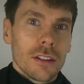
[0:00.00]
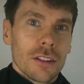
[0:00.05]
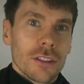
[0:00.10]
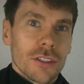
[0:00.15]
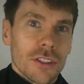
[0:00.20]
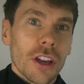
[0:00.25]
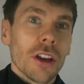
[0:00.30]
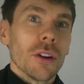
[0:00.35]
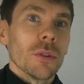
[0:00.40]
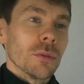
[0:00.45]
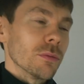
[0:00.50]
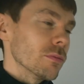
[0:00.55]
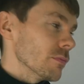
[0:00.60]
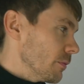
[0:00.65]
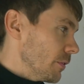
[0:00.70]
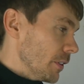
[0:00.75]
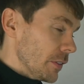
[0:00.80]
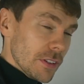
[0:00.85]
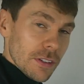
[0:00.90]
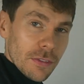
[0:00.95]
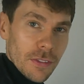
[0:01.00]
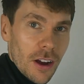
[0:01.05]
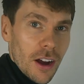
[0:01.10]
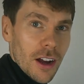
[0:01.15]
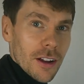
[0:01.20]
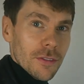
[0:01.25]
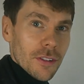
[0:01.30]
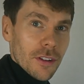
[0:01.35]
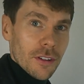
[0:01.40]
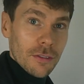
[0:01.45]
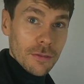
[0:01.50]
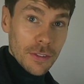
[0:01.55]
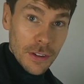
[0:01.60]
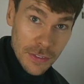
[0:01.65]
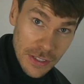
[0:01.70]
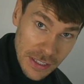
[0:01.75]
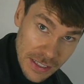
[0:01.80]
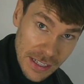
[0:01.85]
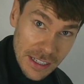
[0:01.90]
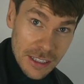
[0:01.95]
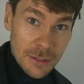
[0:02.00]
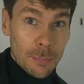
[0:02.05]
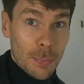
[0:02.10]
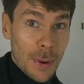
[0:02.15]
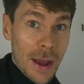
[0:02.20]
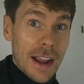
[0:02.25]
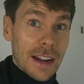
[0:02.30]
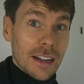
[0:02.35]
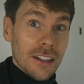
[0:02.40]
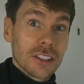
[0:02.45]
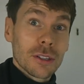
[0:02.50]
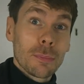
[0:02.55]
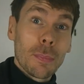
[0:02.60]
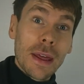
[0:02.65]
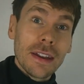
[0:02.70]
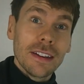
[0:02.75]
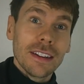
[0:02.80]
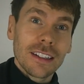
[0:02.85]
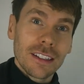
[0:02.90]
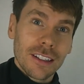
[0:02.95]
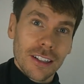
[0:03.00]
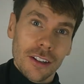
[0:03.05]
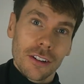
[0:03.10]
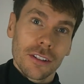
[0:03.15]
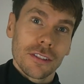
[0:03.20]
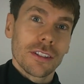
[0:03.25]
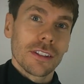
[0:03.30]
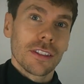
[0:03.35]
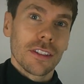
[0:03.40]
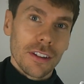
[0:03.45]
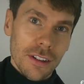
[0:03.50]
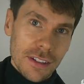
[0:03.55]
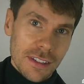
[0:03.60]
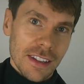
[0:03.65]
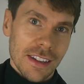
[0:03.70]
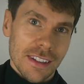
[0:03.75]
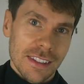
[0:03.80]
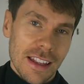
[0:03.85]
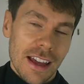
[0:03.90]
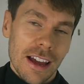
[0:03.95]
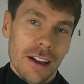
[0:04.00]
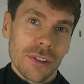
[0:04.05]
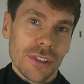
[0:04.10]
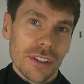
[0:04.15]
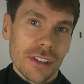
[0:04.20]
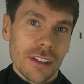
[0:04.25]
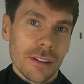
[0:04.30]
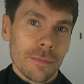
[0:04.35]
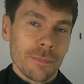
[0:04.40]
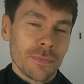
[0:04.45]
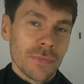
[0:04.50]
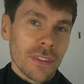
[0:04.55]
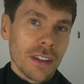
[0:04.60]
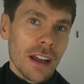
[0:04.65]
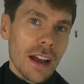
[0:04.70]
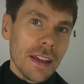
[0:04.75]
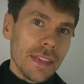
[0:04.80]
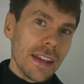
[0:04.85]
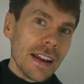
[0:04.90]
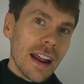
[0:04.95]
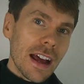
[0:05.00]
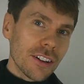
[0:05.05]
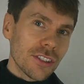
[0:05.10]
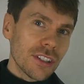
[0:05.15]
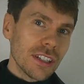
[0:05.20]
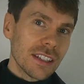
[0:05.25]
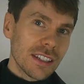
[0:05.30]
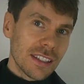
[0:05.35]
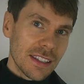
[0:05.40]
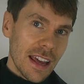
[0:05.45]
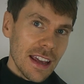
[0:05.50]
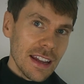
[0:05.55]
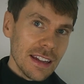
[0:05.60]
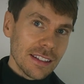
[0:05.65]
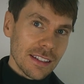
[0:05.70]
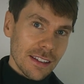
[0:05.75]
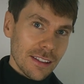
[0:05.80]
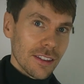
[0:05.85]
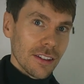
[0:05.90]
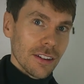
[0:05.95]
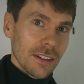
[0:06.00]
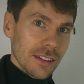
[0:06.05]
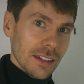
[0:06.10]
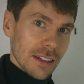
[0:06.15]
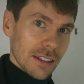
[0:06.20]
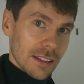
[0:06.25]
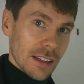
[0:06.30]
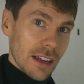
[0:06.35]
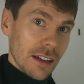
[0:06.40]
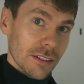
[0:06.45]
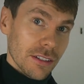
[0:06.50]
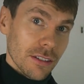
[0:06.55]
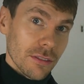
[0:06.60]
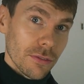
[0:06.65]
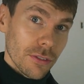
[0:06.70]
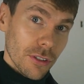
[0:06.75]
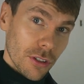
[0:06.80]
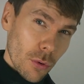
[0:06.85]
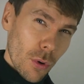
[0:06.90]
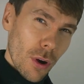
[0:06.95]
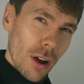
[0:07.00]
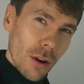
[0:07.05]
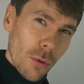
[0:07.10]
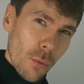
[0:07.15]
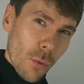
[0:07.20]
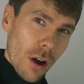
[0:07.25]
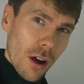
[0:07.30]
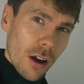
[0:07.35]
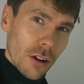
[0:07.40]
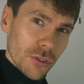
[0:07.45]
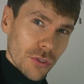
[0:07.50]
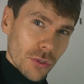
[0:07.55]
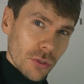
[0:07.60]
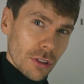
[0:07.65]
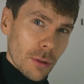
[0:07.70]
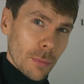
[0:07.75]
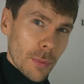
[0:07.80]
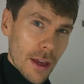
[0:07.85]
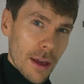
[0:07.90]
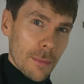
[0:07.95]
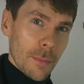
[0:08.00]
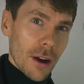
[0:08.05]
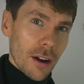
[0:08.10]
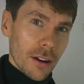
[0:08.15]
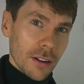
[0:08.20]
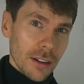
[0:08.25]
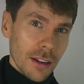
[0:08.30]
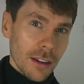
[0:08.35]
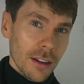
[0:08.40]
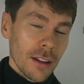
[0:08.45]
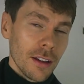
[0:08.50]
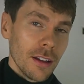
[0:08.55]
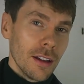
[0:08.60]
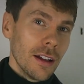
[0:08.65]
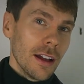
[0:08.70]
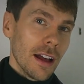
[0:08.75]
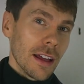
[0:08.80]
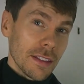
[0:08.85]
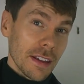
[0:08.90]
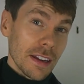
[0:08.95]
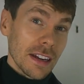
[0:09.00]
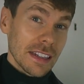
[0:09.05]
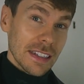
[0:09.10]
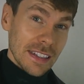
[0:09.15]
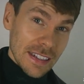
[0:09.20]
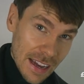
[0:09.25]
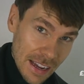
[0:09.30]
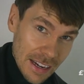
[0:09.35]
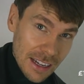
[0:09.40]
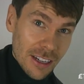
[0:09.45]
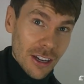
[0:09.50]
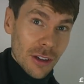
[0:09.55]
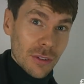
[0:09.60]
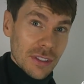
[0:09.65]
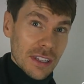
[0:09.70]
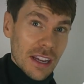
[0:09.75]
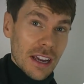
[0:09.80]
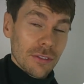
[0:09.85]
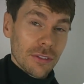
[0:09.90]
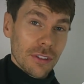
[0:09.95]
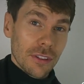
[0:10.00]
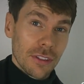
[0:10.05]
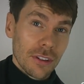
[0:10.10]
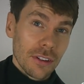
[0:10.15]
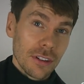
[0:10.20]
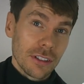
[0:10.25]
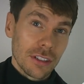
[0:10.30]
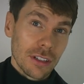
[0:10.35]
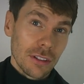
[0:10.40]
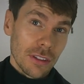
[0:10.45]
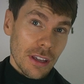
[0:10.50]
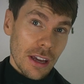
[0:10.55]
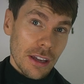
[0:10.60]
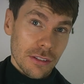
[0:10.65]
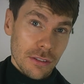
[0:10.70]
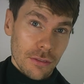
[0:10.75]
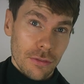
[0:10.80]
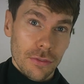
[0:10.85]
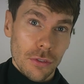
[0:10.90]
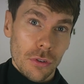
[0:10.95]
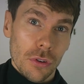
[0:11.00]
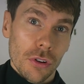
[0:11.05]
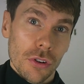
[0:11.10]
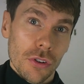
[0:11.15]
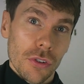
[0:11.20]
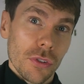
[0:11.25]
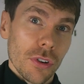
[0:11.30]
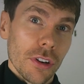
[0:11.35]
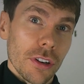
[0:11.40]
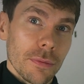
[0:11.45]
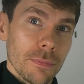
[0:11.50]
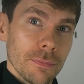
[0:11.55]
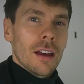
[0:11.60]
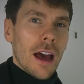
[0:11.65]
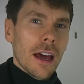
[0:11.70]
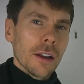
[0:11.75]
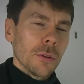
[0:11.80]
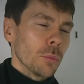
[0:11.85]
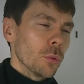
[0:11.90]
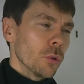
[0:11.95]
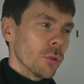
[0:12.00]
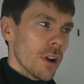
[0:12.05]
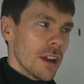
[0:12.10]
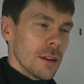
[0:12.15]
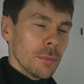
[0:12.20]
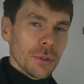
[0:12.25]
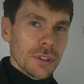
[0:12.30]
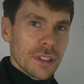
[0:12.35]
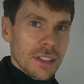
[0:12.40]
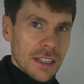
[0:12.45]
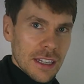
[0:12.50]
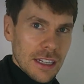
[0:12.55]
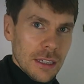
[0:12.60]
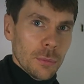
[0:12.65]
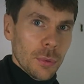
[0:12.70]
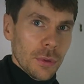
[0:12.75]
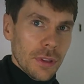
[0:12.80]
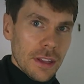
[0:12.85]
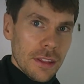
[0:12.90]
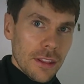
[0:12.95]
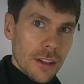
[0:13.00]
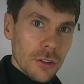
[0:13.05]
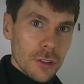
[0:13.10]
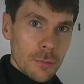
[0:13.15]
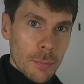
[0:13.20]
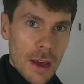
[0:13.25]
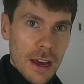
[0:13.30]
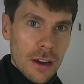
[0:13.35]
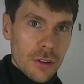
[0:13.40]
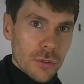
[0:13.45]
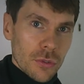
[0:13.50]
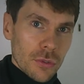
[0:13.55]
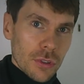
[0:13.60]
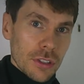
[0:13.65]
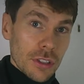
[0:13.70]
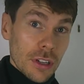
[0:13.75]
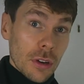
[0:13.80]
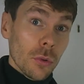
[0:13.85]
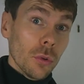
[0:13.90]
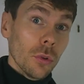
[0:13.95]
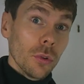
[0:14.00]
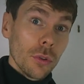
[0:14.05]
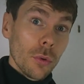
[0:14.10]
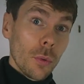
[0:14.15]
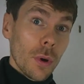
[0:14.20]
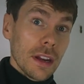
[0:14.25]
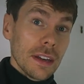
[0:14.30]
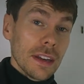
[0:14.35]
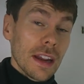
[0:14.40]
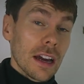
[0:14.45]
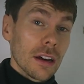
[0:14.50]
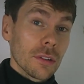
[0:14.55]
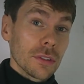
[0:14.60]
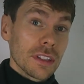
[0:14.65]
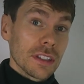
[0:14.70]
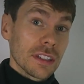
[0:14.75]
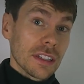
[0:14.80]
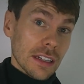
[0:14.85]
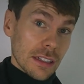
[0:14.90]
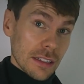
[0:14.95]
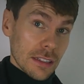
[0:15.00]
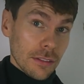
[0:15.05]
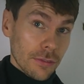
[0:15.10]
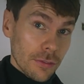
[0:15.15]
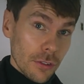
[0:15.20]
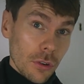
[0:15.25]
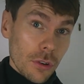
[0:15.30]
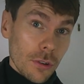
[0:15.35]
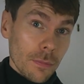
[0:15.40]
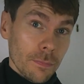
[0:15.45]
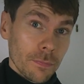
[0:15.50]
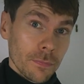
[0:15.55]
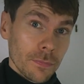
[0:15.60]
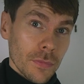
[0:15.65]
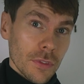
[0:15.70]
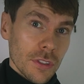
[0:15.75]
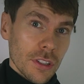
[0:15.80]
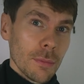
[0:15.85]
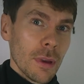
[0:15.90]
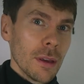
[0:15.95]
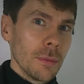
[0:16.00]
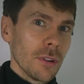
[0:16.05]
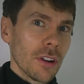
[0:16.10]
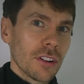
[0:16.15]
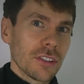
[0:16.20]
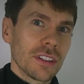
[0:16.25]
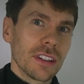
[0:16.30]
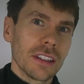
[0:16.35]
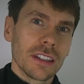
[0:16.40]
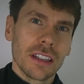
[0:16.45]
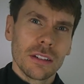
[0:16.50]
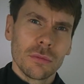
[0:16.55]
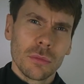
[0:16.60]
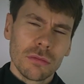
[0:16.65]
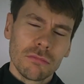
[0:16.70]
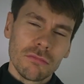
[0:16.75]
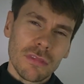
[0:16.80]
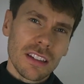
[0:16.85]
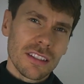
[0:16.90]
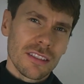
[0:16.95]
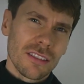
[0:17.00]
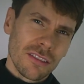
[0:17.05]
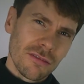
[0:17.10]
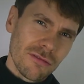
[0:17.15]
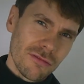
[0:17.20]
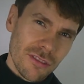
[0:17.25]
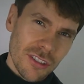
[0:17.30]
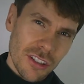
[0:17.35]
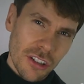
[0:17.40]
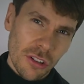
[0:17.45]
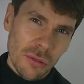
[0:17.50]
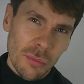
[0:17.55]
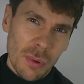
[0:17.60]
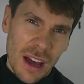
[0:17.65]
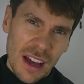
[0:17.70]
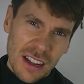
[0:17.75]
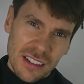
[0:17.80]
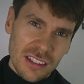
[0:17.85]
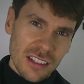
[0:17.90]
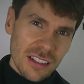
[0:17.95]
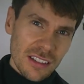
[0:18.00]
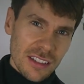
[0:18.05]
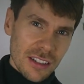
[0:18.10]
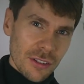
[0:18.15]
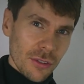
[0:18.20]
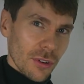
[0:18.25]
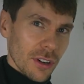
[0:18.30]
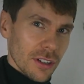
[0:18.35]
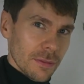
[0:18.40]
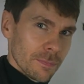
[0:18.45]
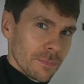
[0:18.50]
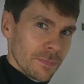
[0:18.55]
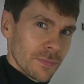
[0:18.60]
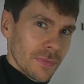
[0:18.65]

So 55, 56, bang, spending cut to 36,000. And then it actually stays at 36,000 for quite a while during the bear market. And then again it goes down to 32,400. And we're able to keep within those boundaries all the way now to 64. So maybe you're actually thinking, well, that's not too bad considering.